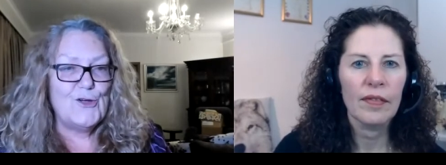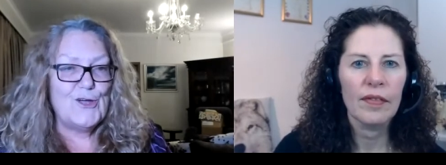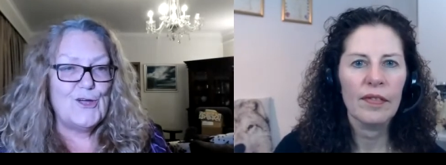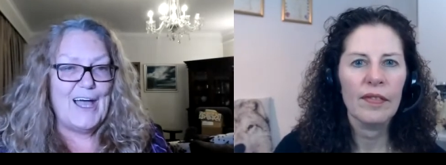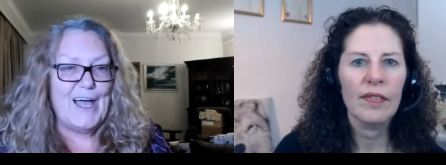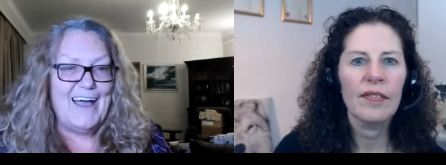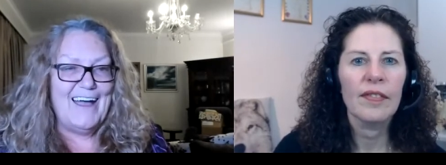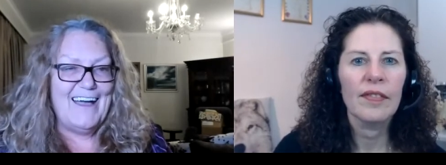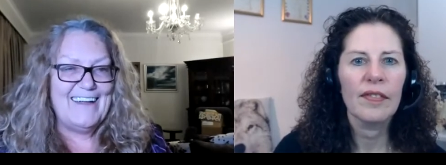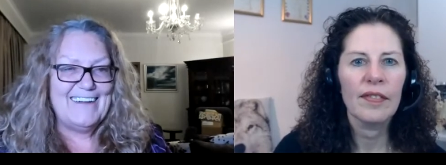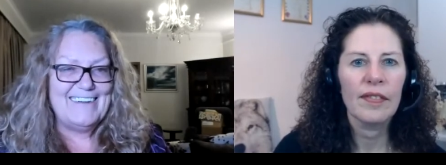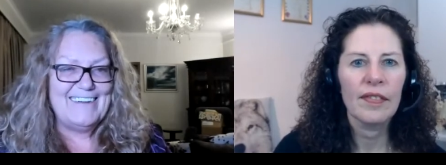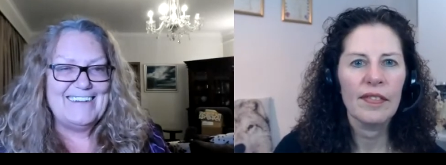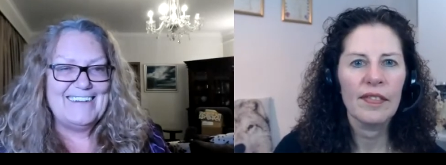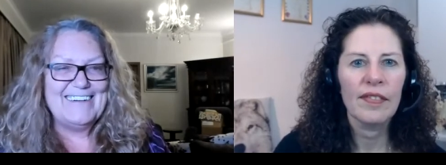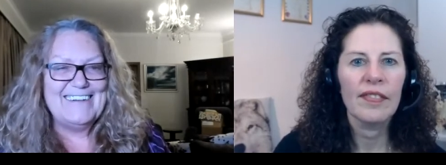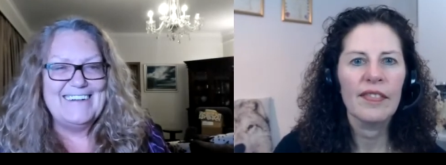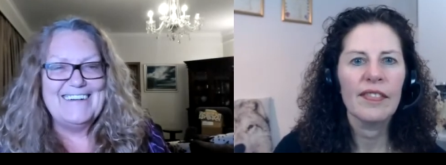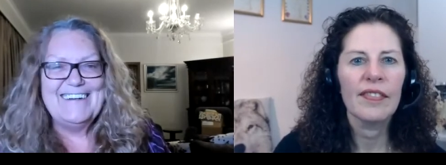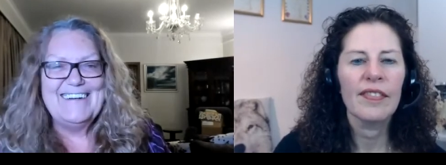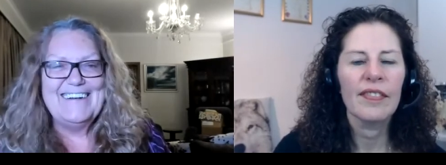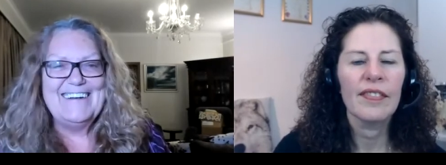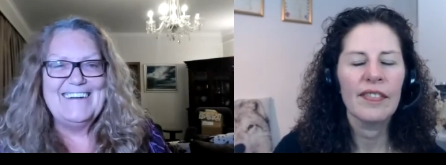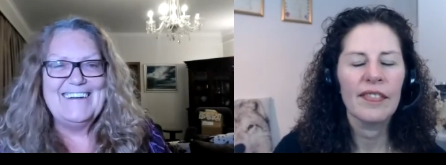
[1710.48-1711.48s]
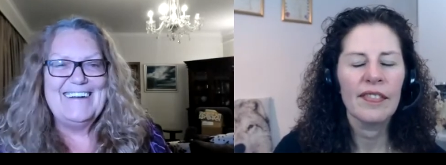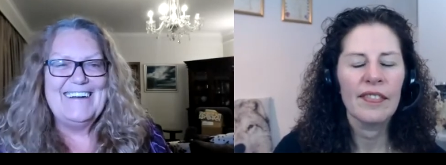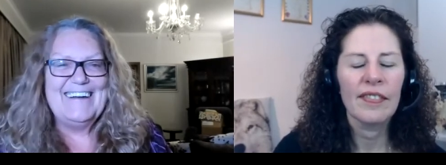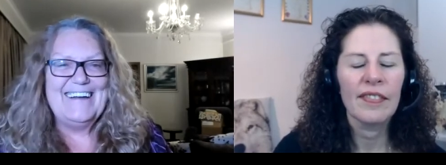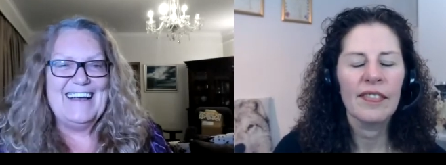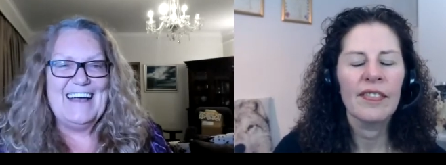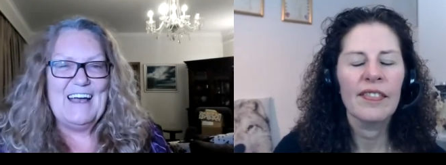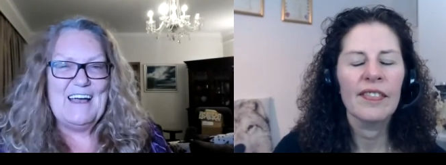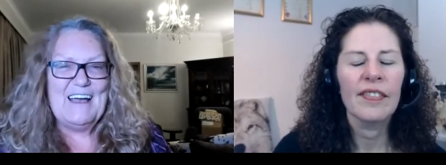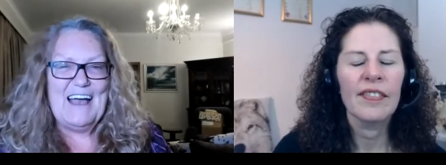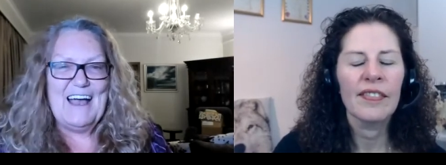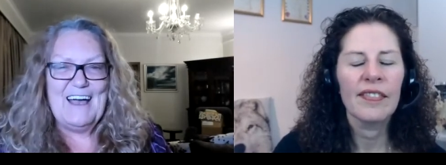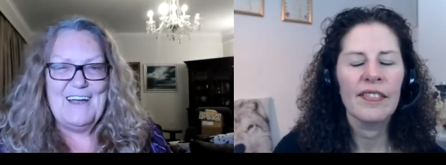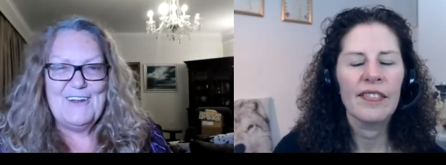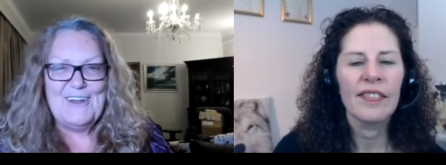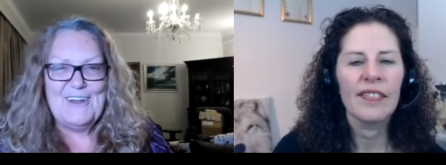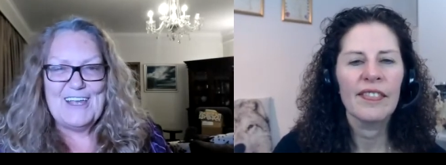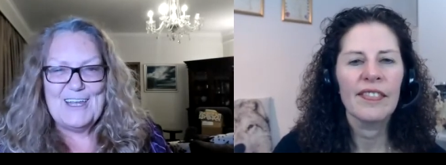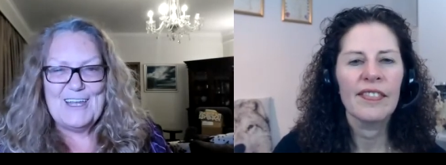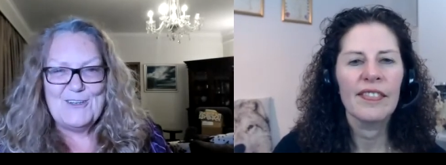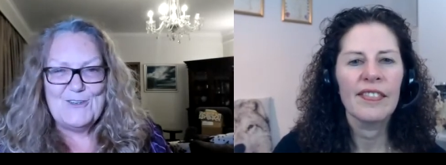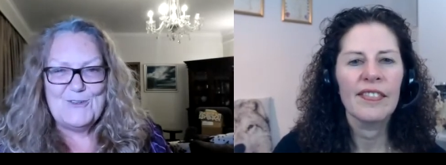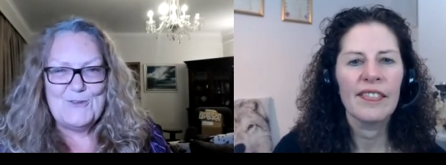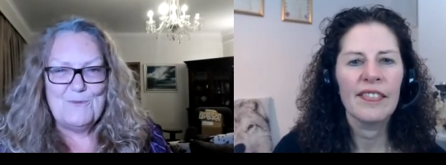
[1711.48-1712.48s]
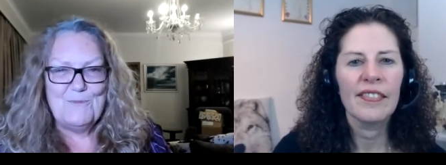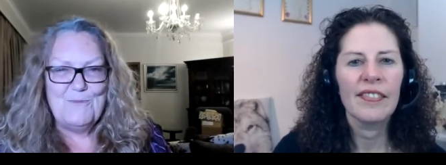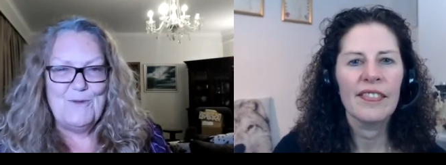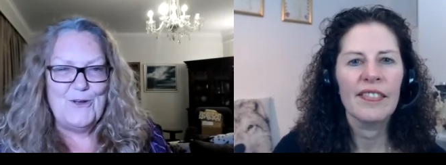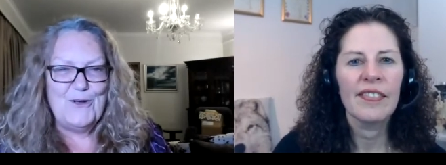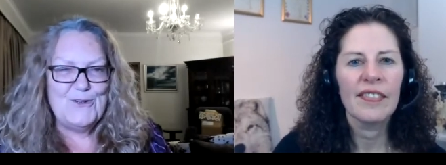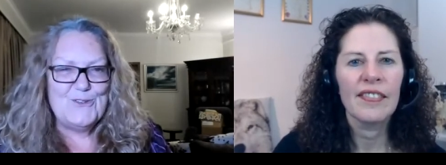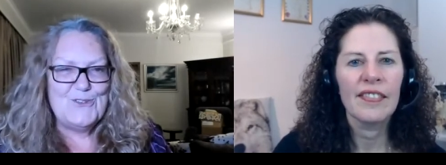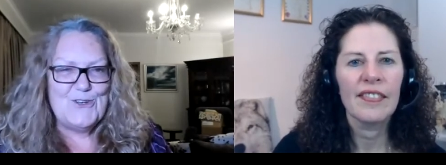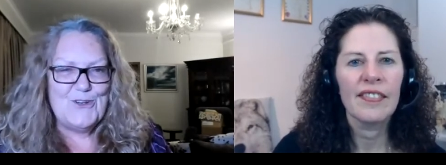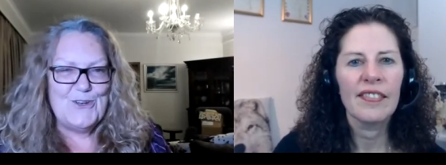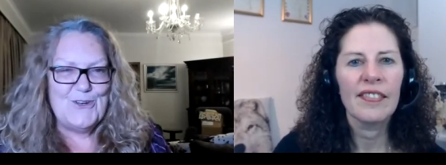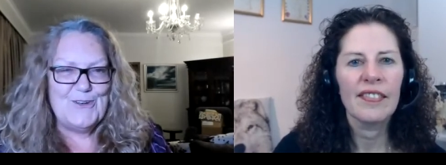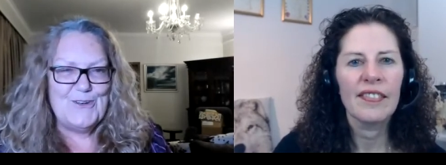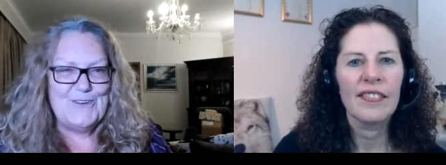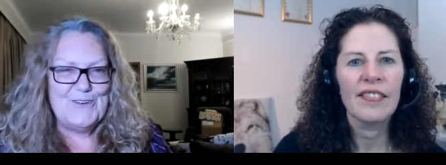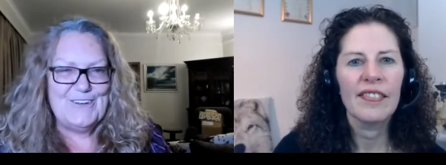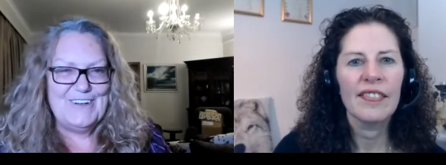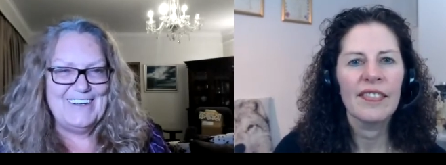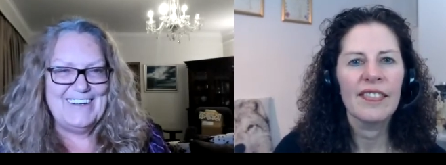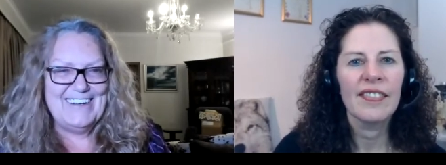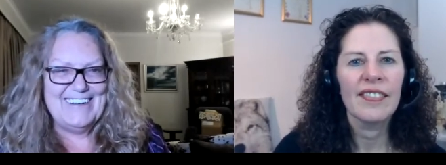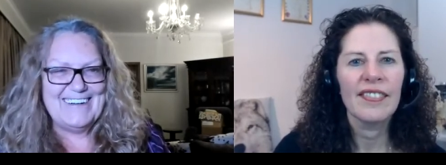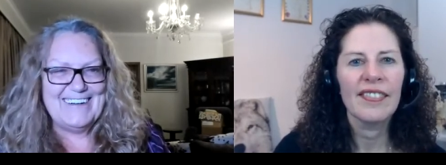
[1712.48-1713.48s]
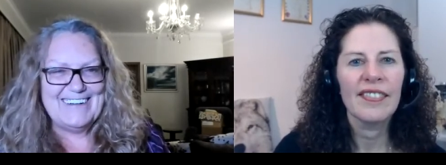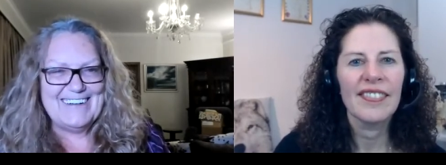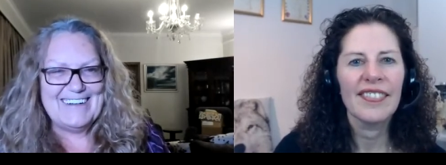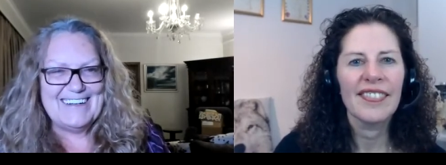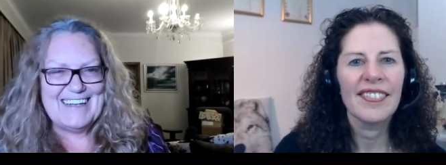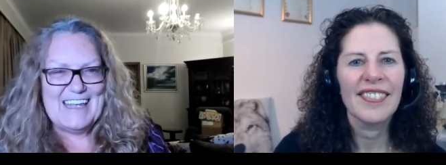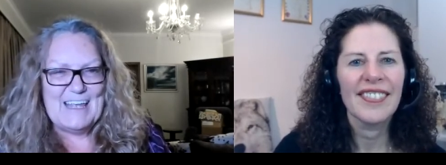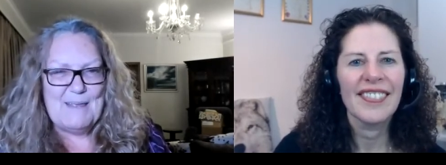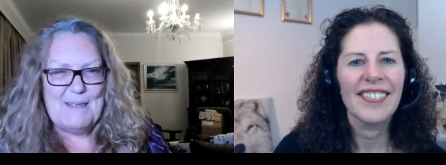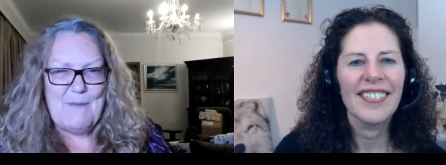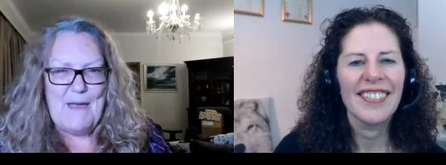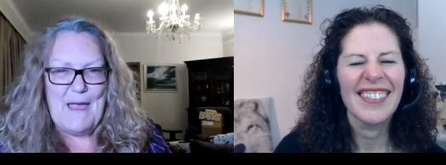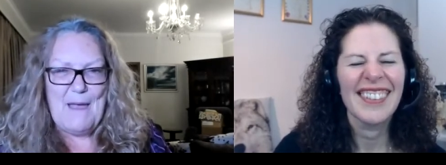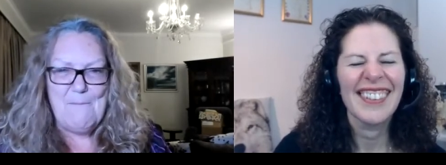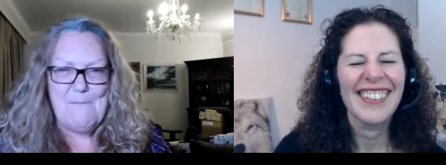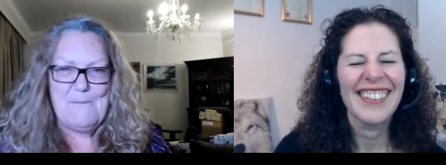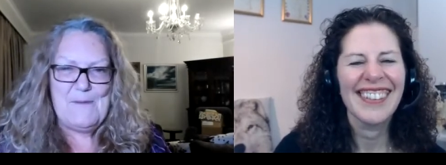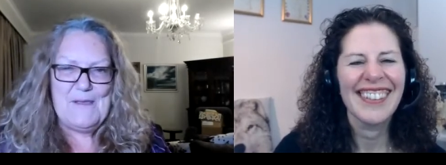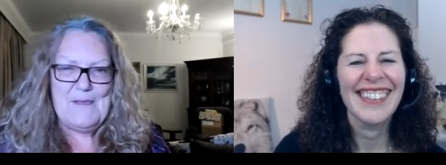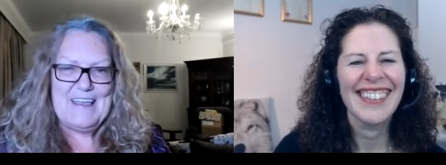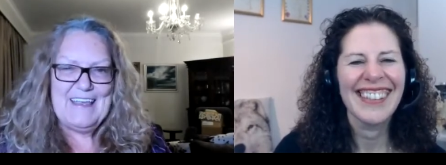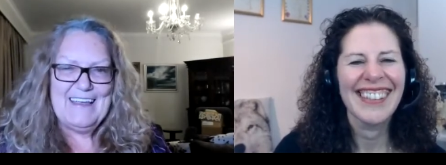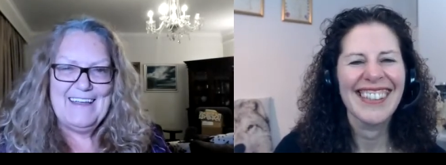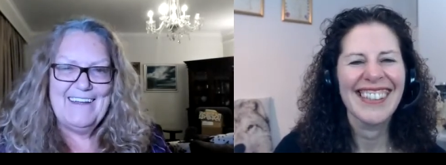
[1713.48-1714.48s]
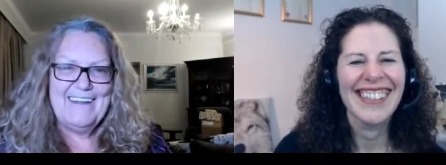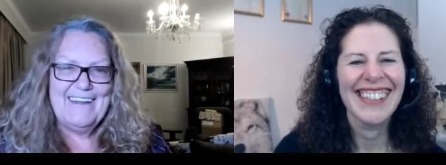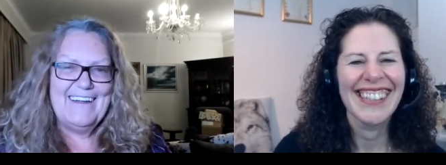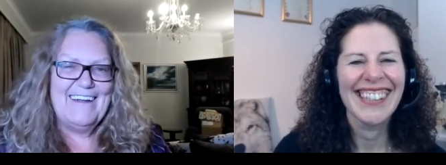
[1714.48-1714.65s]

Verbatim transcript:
Speaker 1: guide uh, how to get your mojo and keep happy.